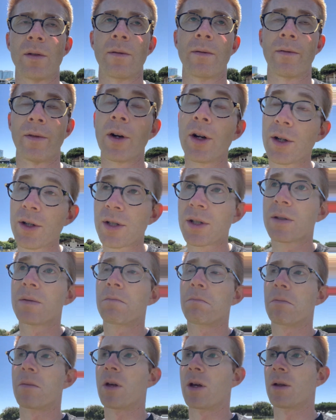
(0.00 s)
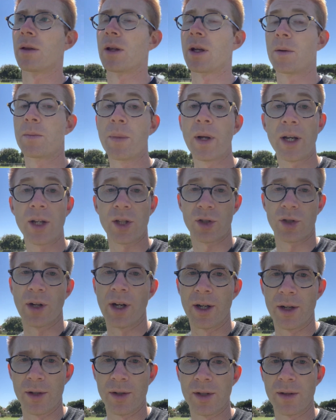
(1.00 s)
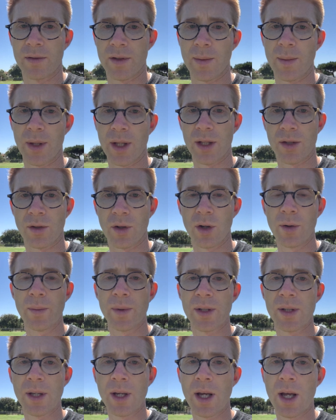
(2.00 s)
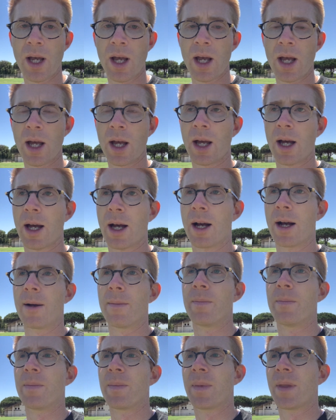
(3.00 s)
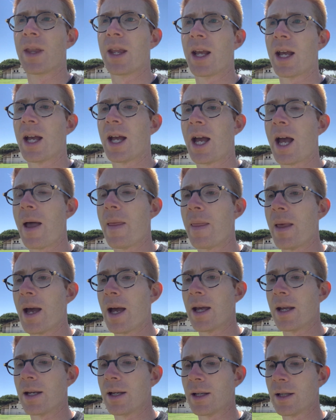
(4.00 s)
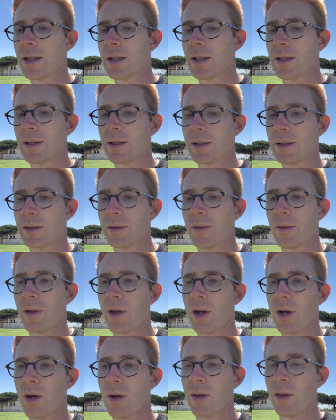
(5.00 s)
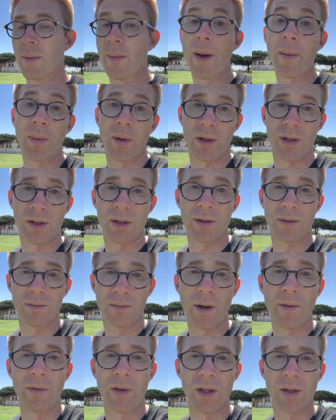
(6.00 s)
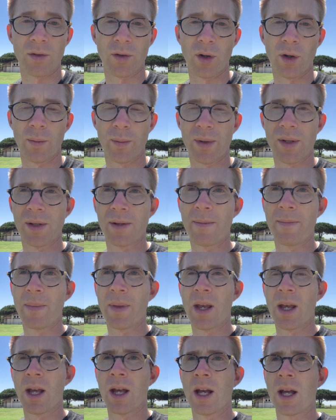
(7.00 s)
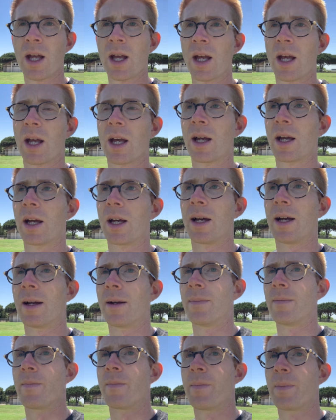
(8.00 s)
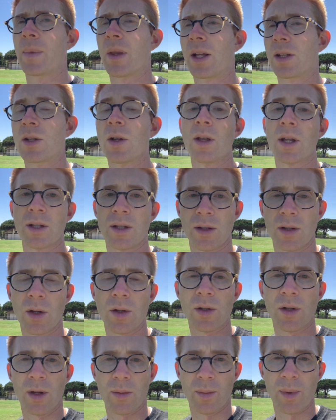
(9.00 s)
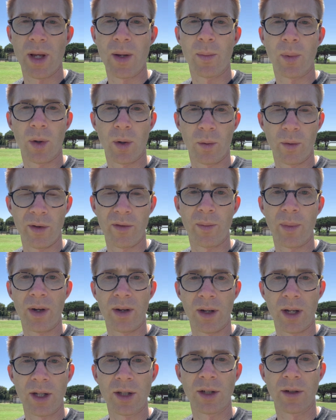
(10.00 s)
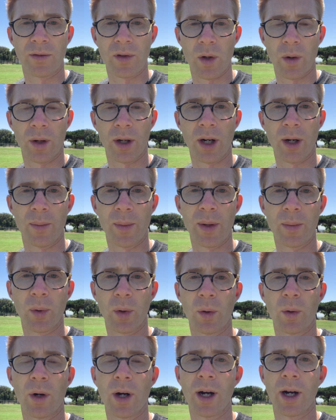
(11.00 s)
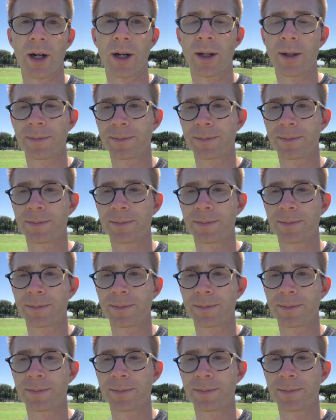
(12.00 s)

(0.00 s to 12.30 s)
first the administrators of some of these groups, and then the members of these groups. And so those are the people we've been interviewing, are people who are